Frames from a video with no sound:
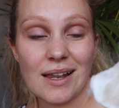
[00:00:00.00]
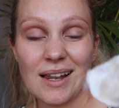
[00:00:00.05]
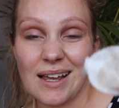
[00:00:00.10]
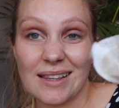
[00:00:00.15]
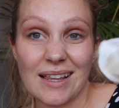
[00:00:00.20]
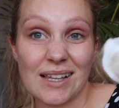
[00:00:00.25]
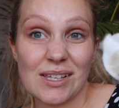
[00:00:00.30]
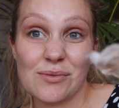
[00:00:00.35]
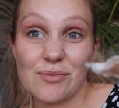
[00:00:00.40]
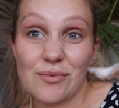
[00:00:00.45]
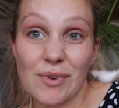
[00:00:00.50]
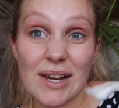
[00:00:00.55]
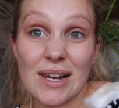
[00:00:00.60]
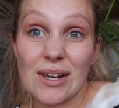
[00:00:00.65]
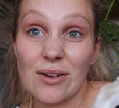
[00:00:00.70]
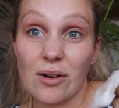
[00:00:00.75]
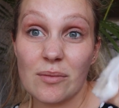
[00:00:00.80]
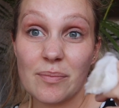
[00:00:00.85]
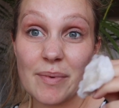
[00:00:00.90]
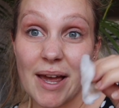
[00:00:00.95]
Like that's
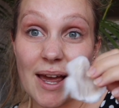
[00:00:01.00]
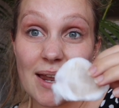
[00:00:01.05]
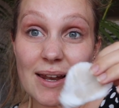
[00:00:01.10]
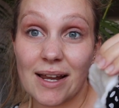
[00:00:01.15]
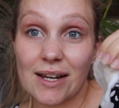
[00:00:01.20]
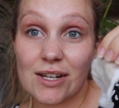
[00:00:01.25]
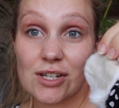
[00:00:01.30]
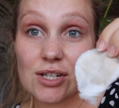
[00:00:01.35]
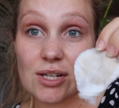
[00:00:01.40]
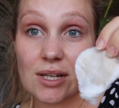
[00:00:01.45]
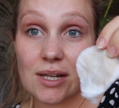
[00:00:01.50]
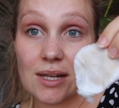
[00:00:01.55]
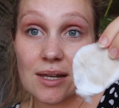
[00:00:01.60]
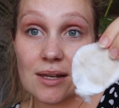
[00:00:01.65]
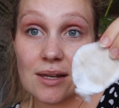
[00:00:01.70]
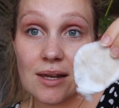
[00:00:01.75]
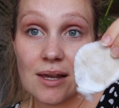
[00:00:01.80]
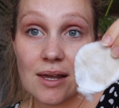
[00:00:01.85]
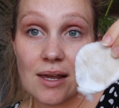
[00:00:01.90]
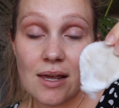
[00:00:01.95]
really not bad actually,